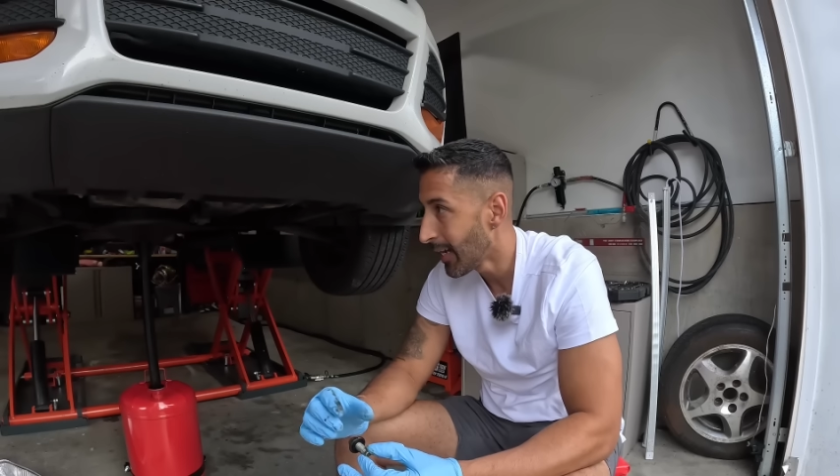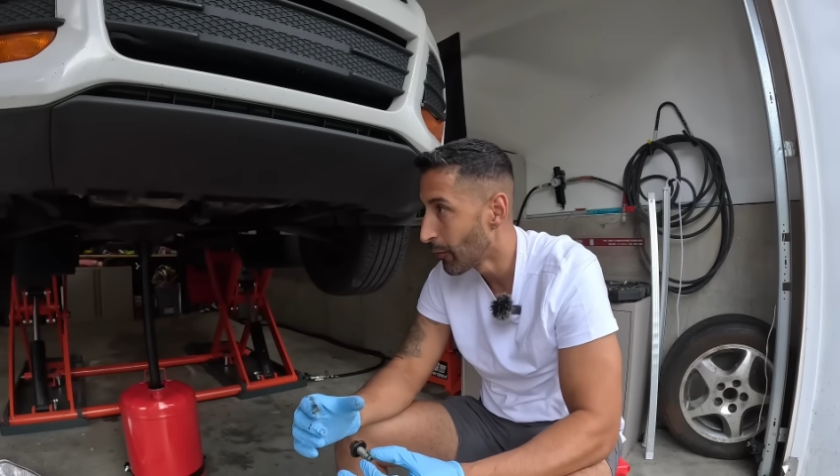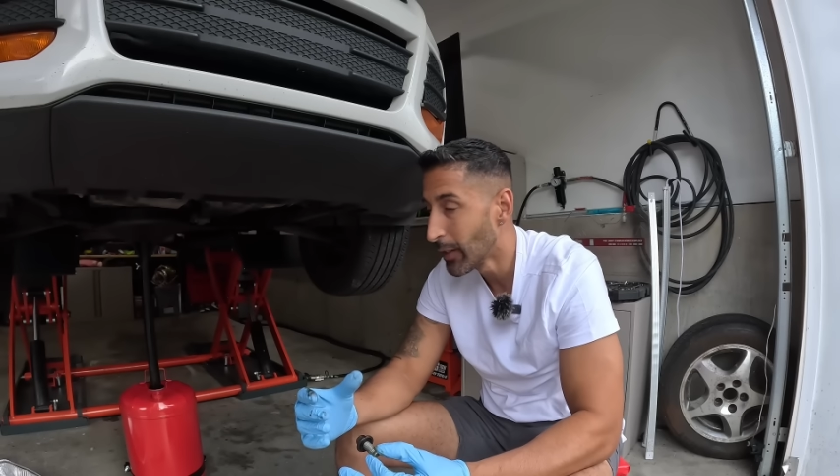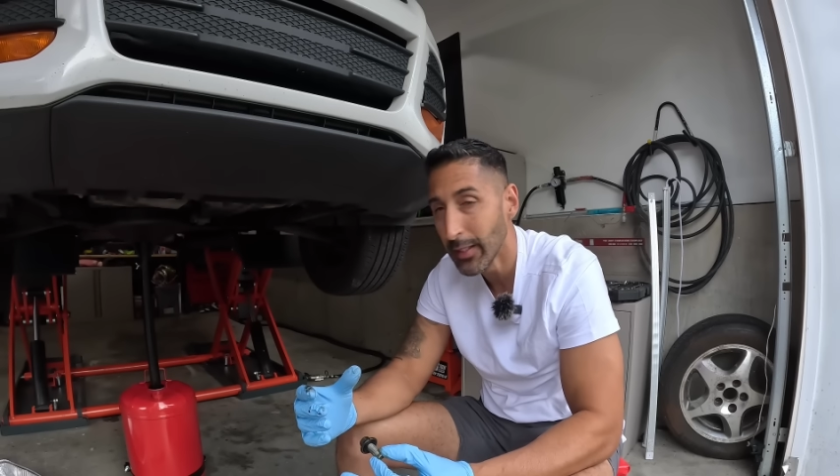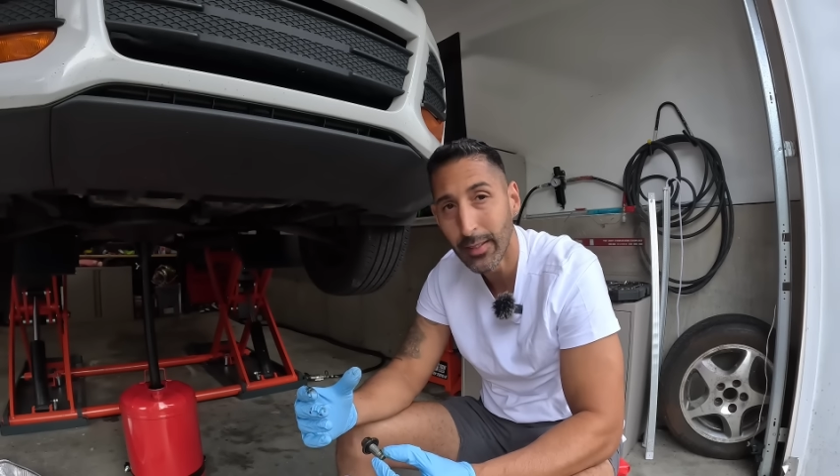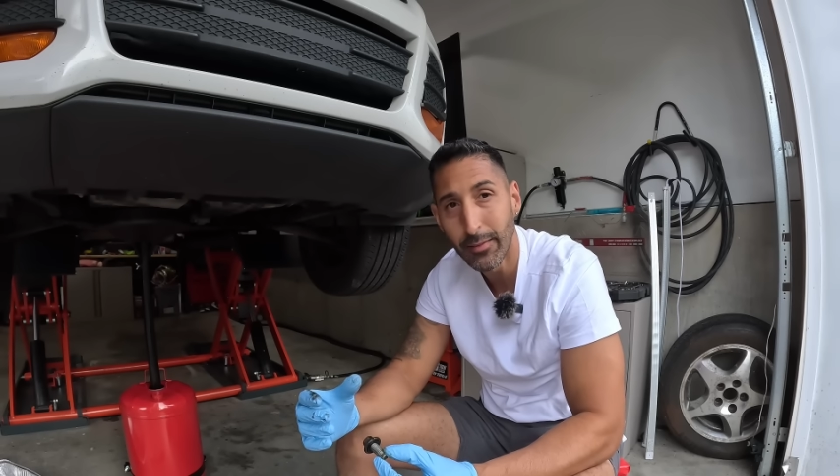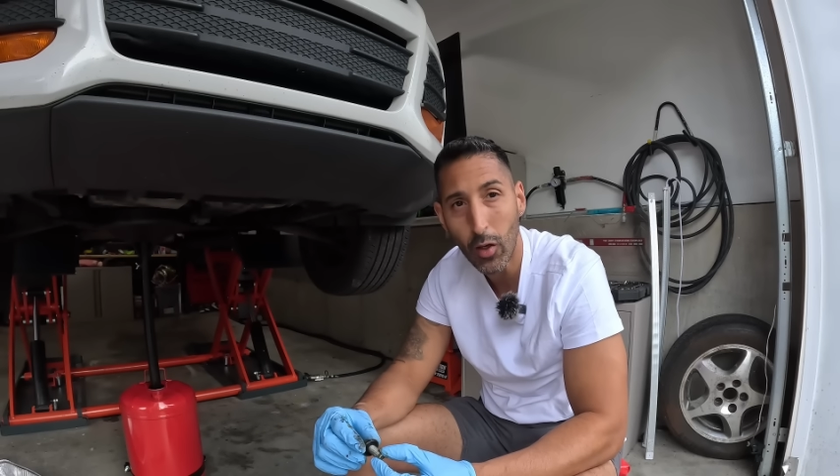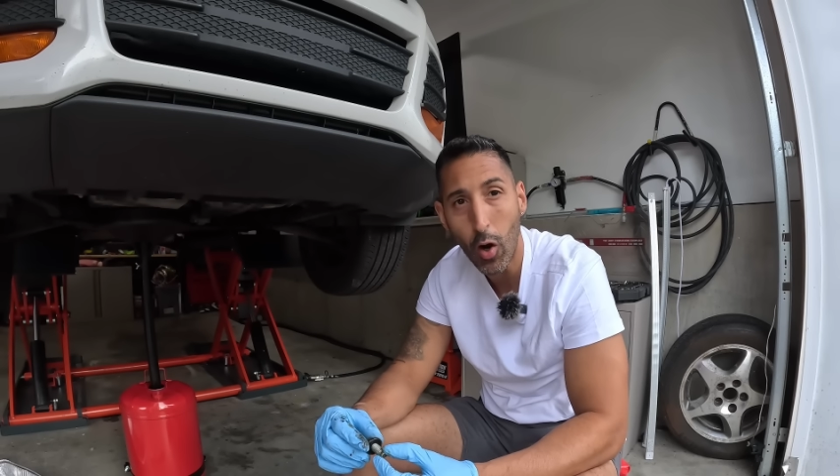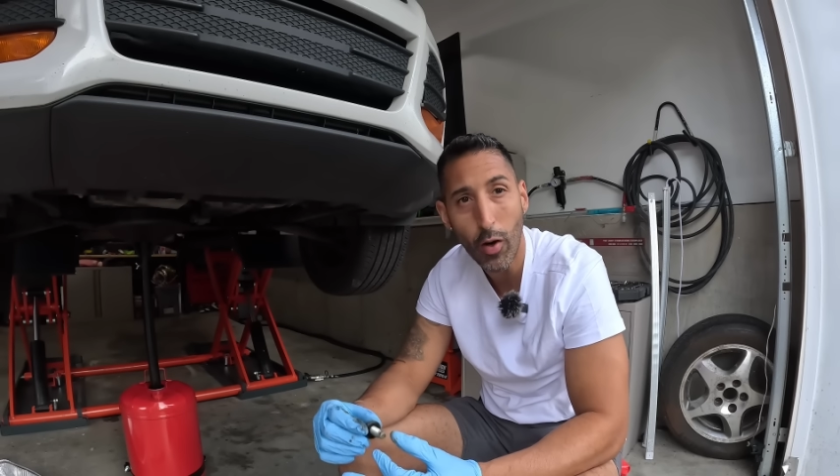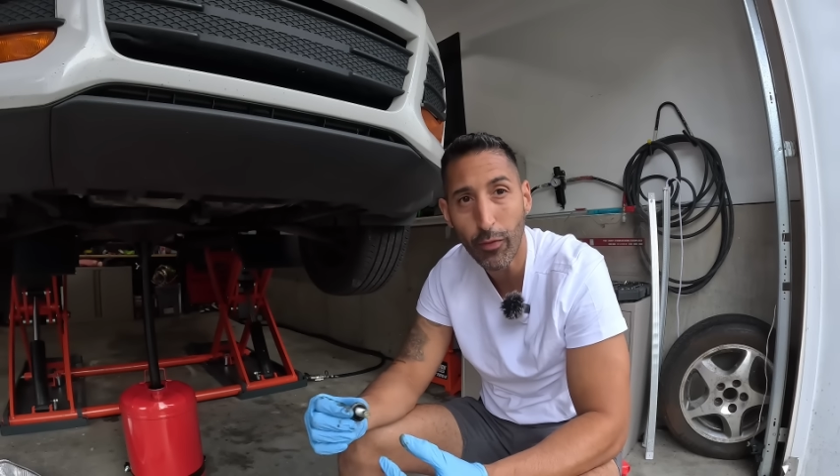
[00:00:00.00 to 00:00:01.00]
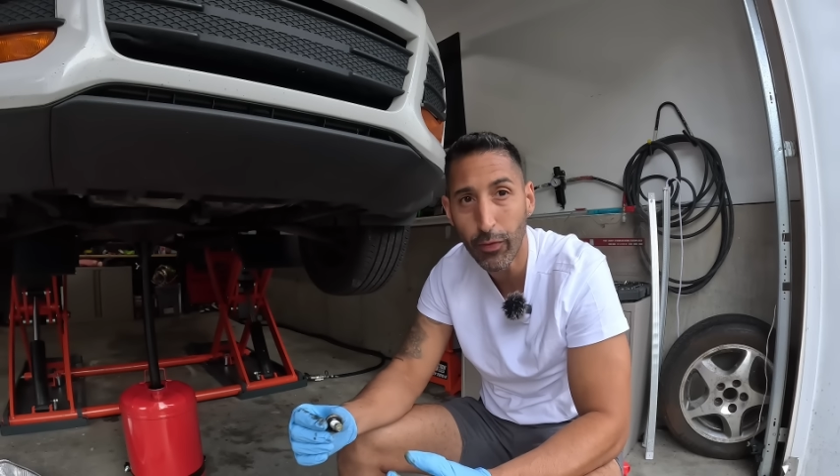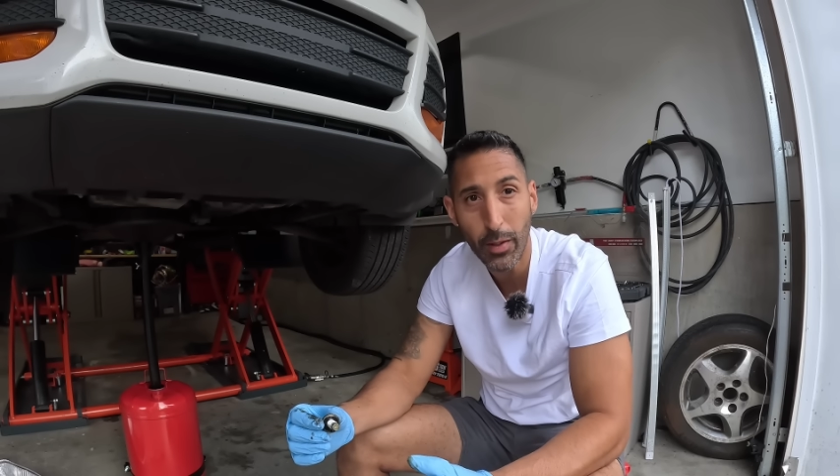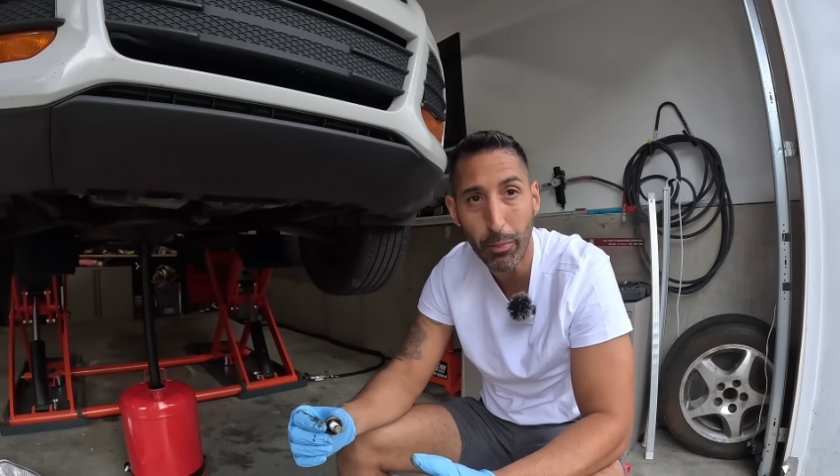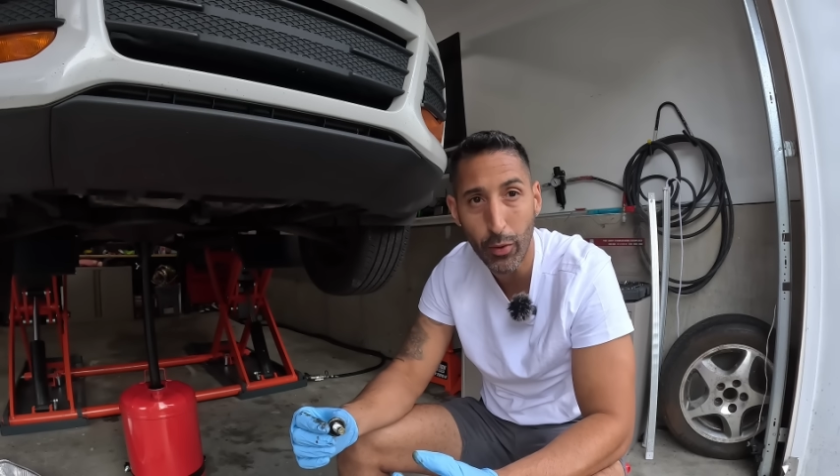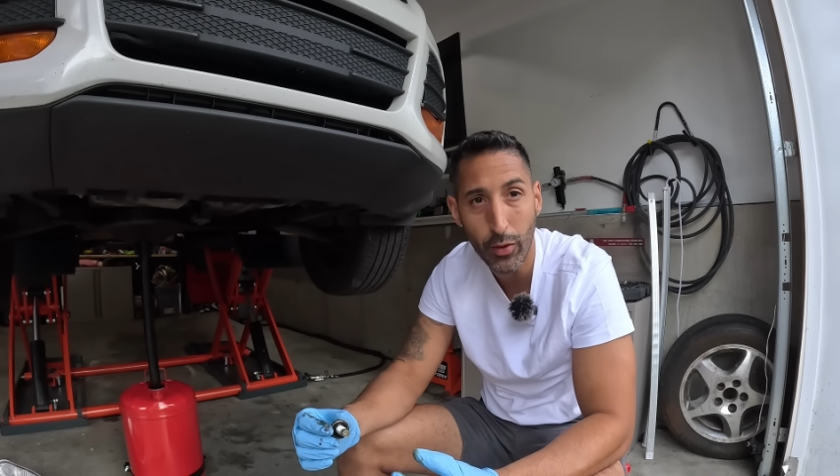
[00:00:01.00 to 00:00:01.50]
every car
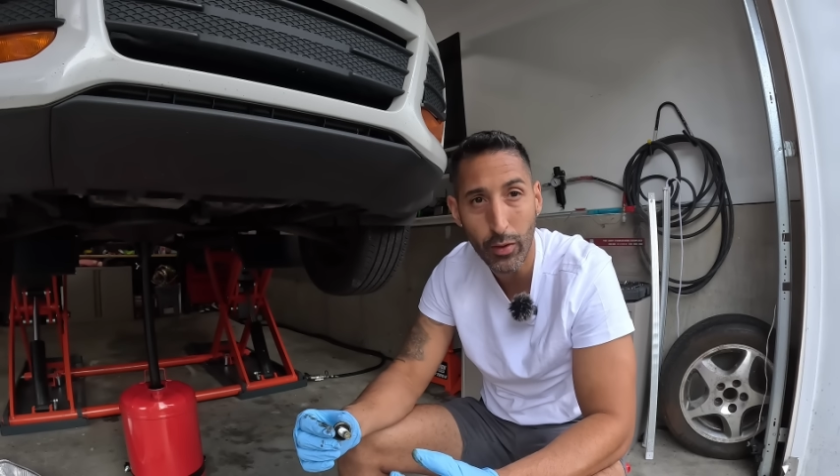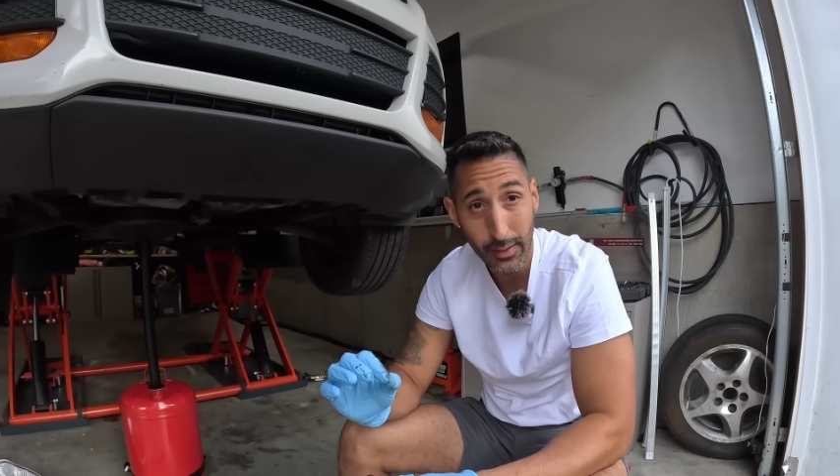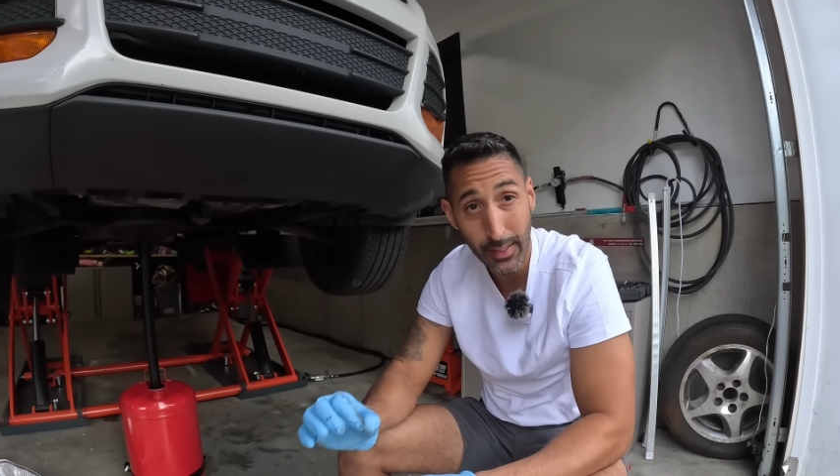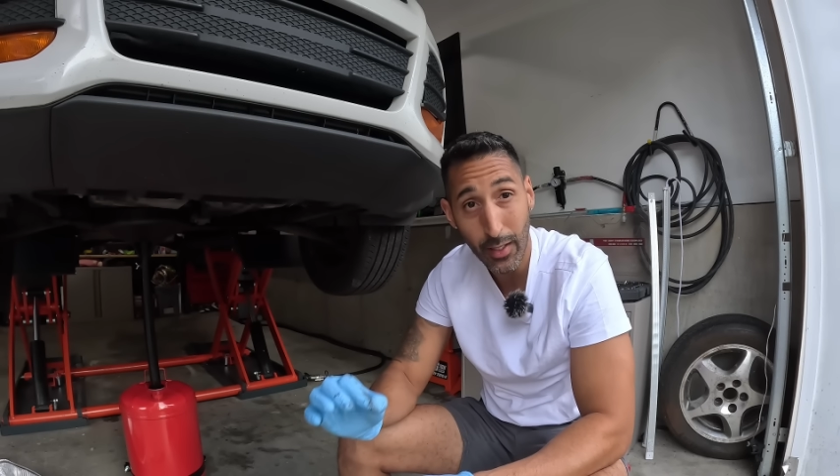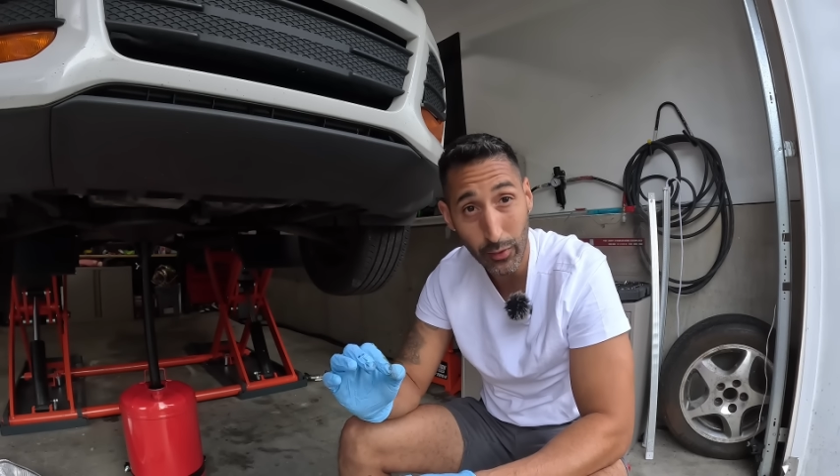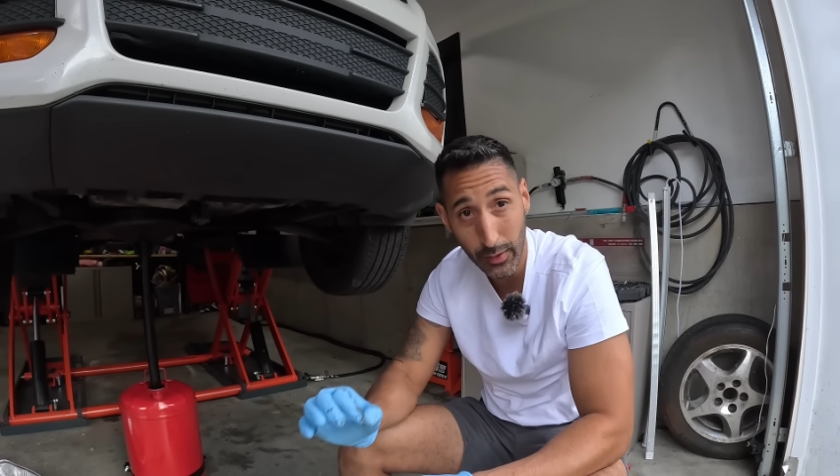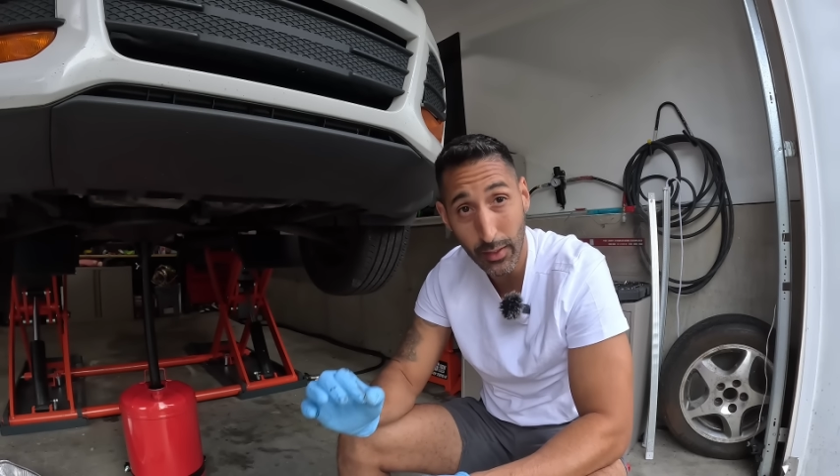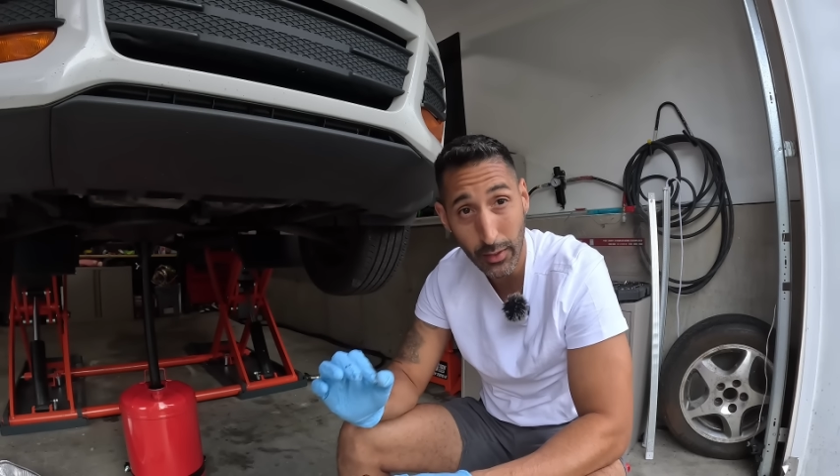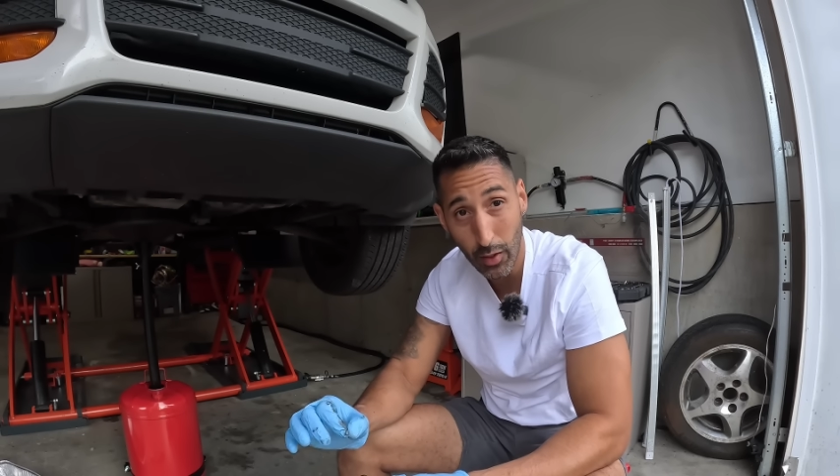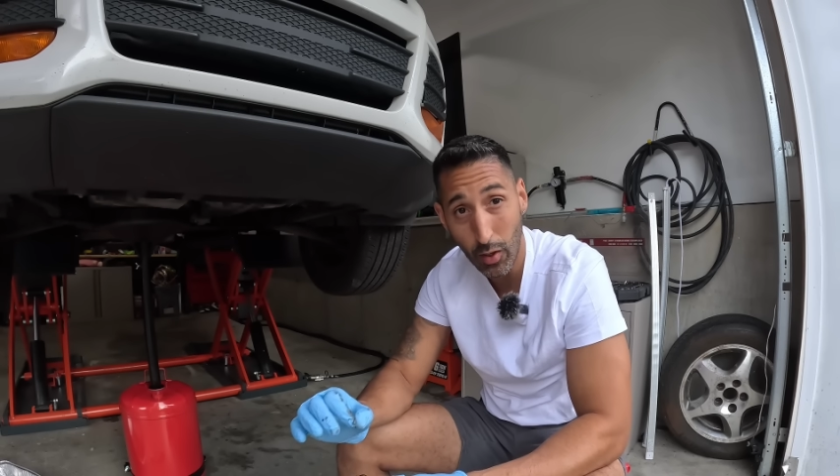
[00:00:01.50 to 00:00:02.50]
flipper sells good